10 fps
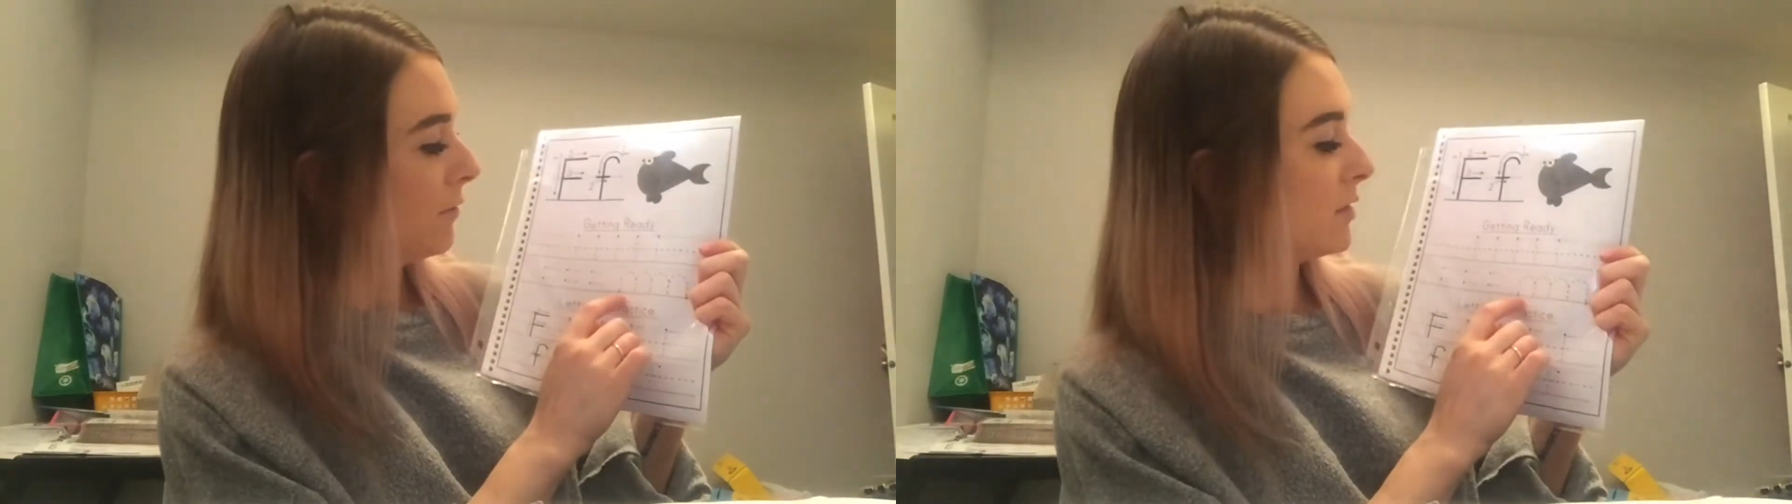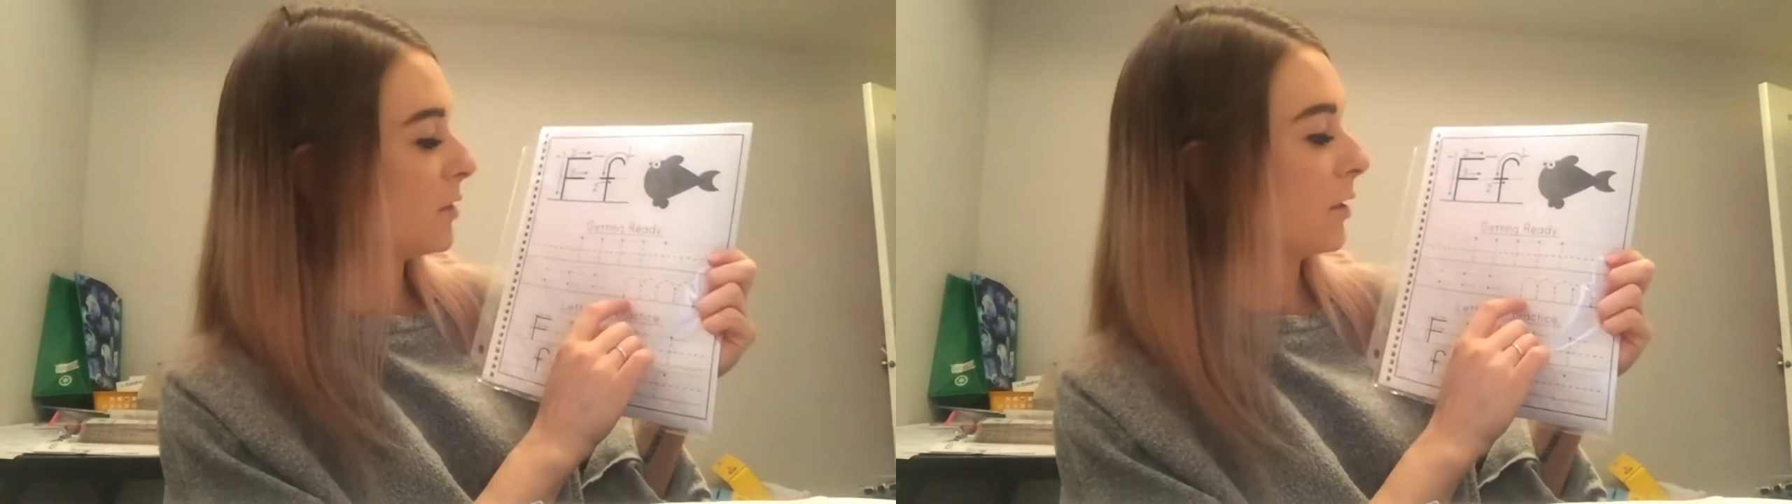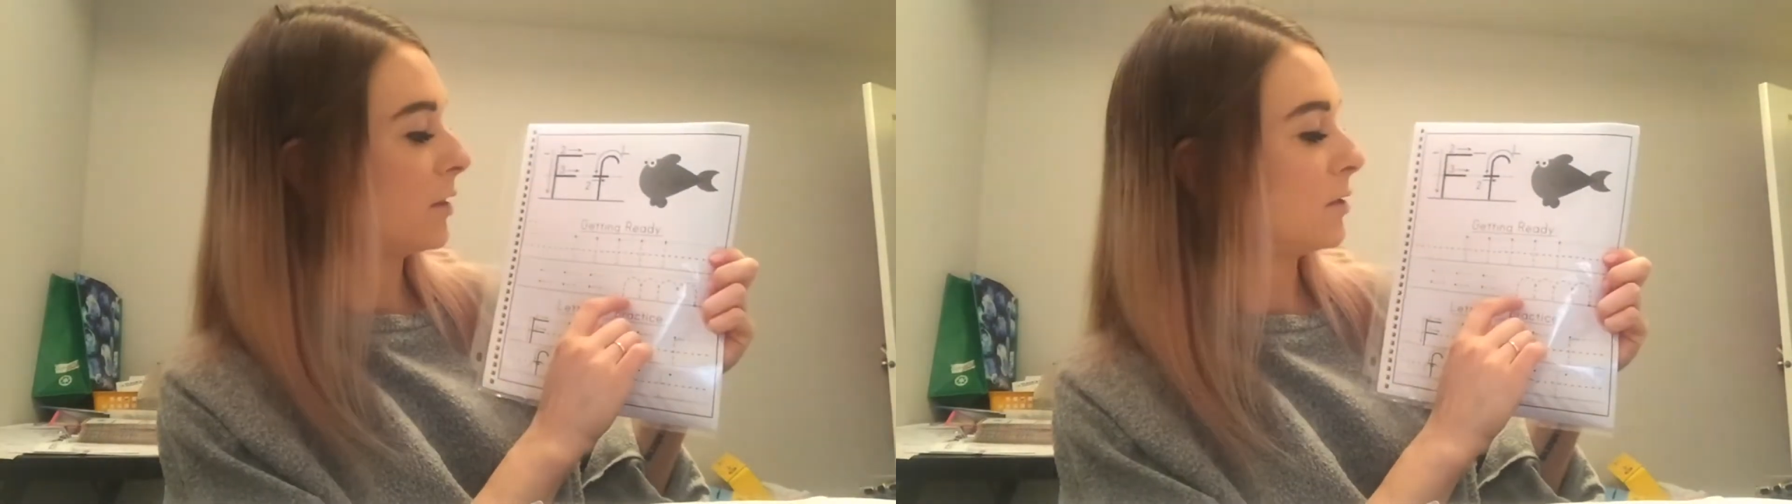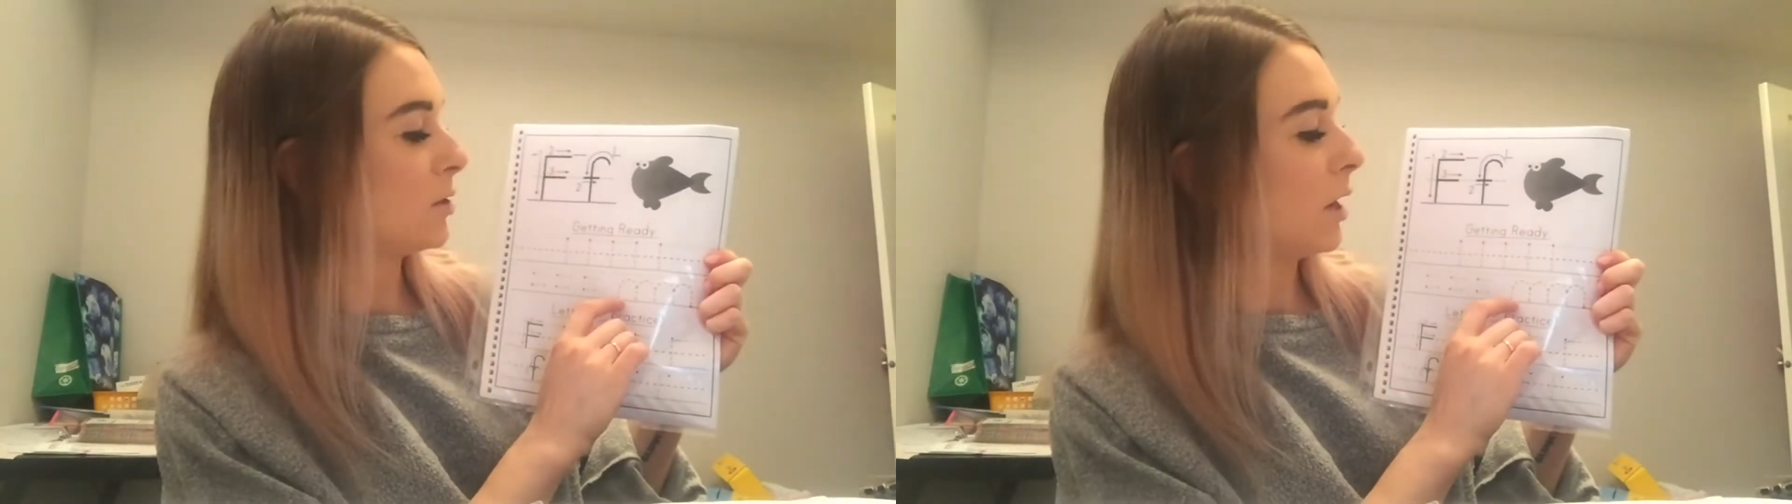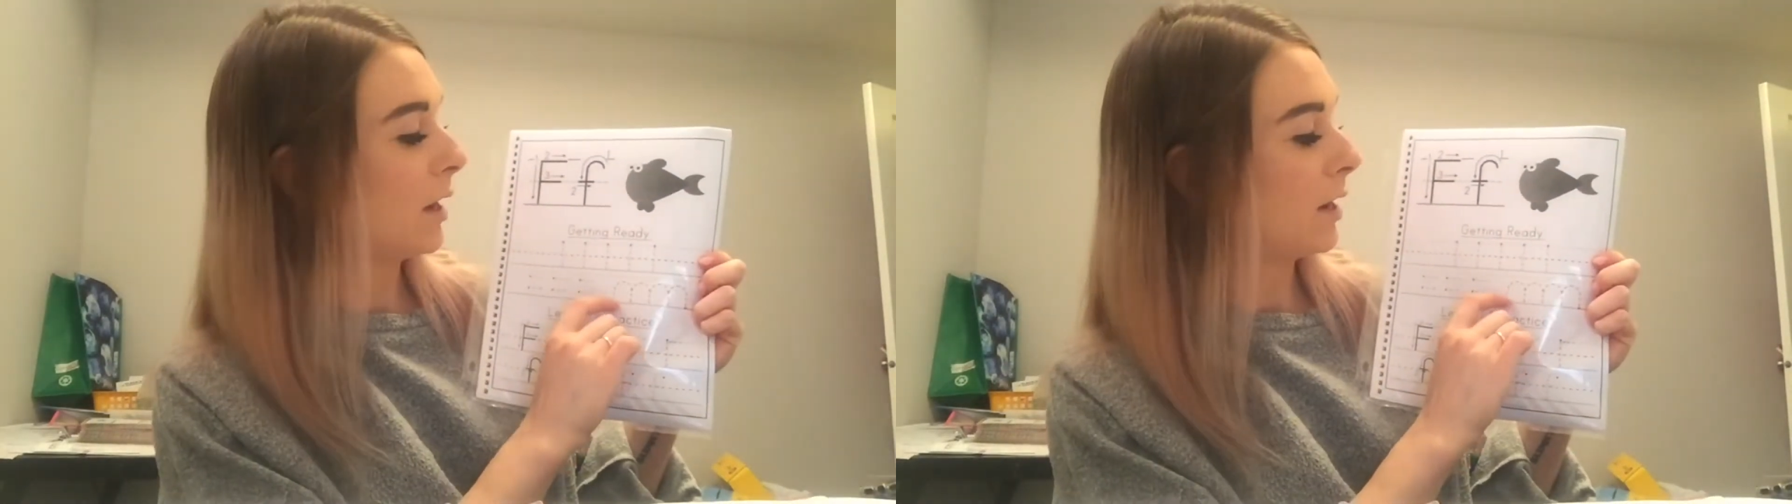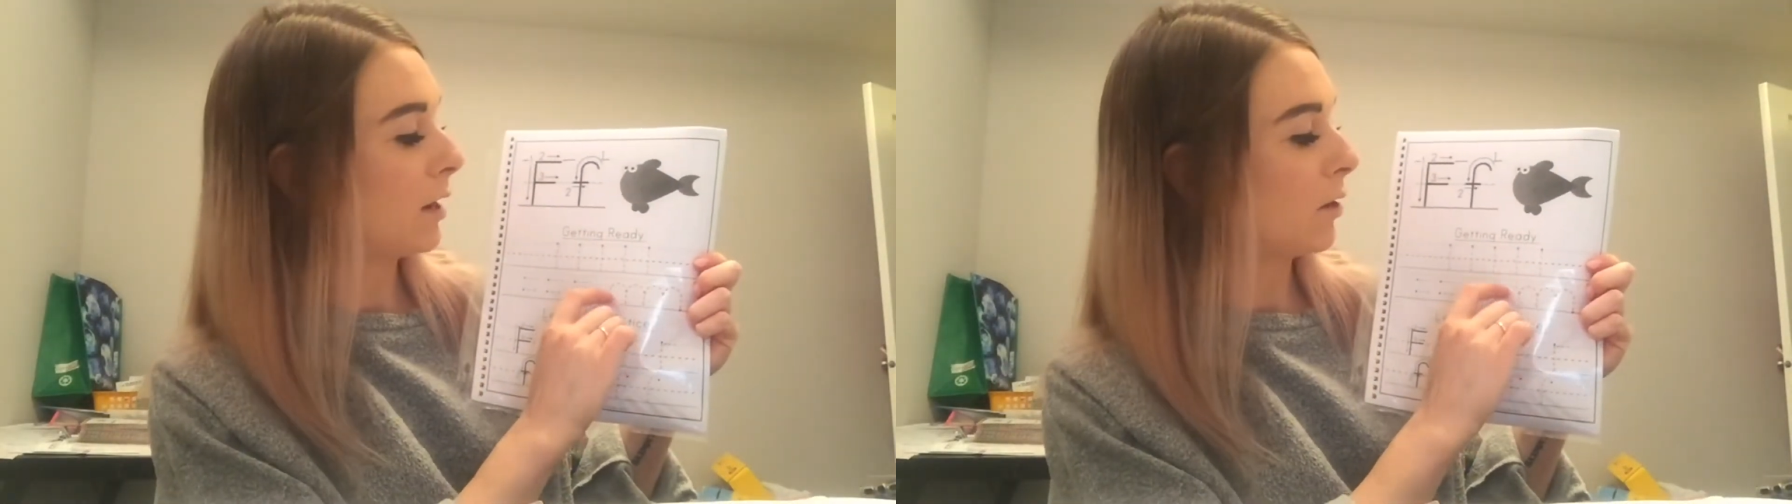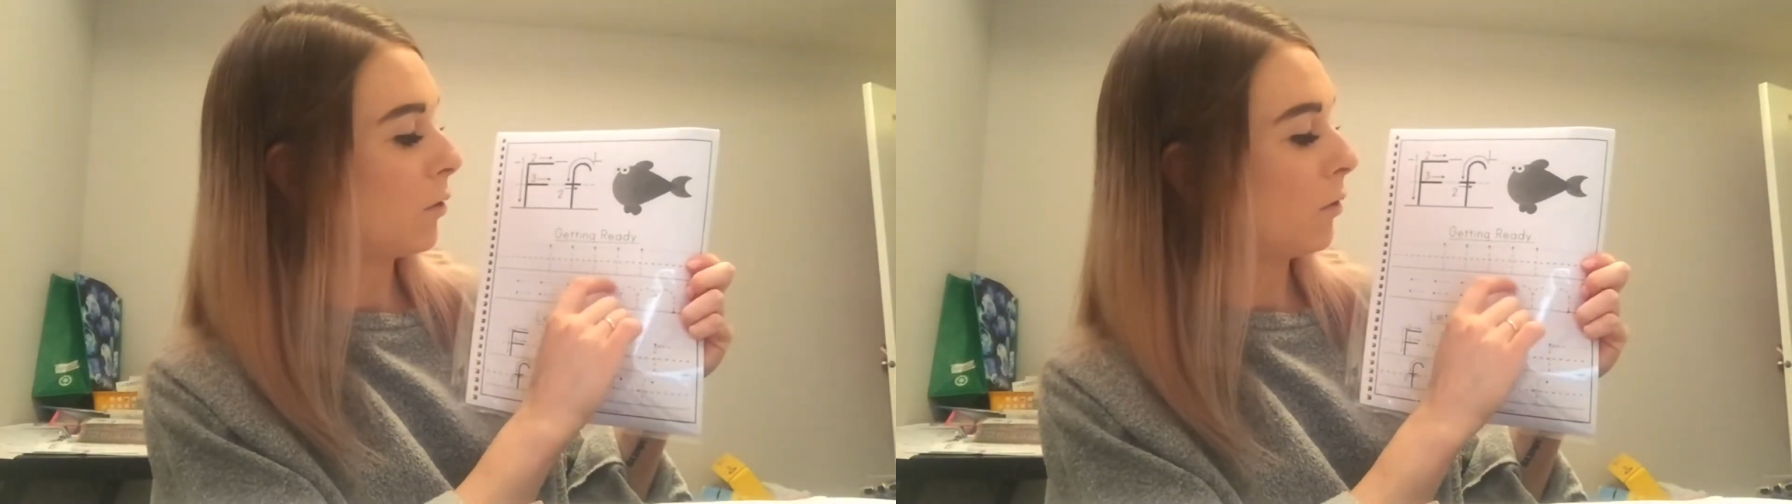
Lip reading: just start at the dot and go